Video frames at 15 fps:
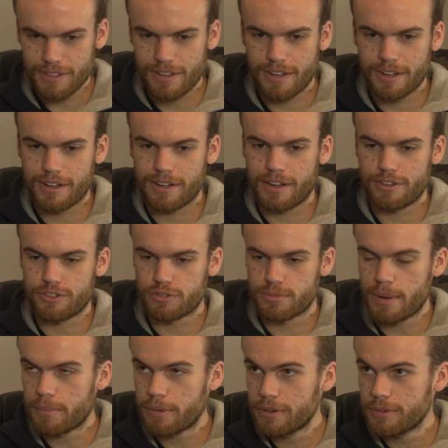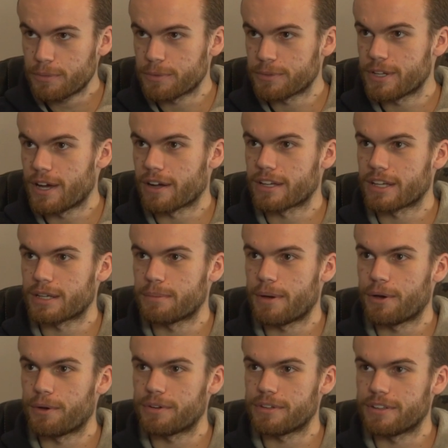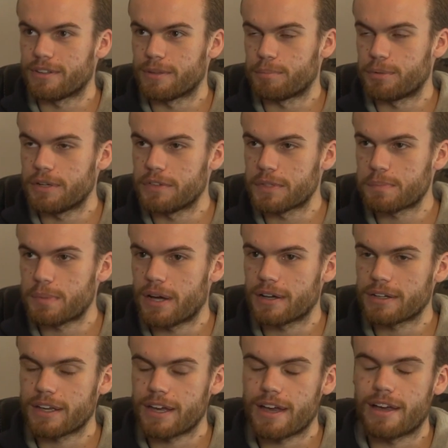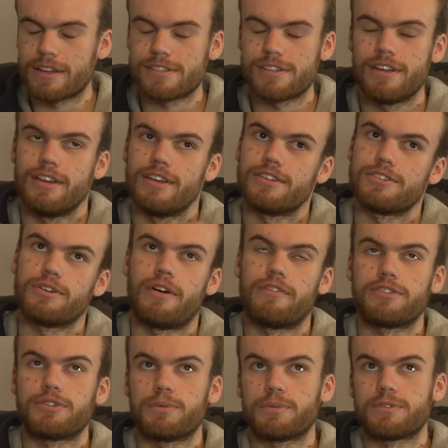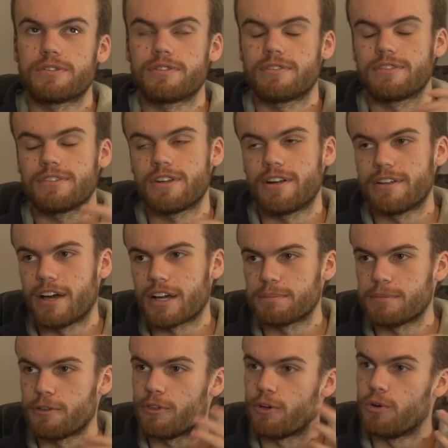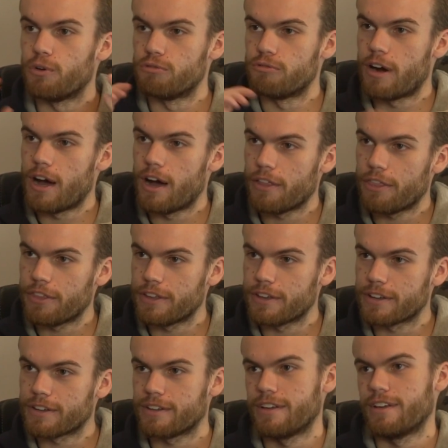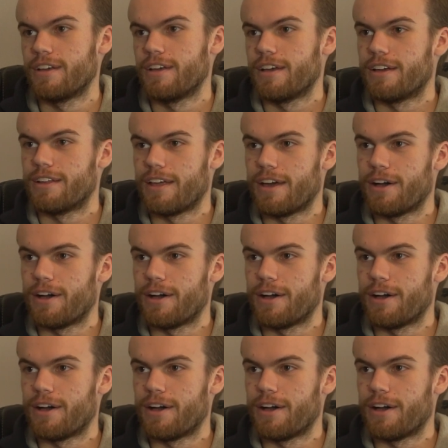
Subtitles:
as you remember, we were talking about in previous podcasts. So obviously we started talking about the whole RAW thing and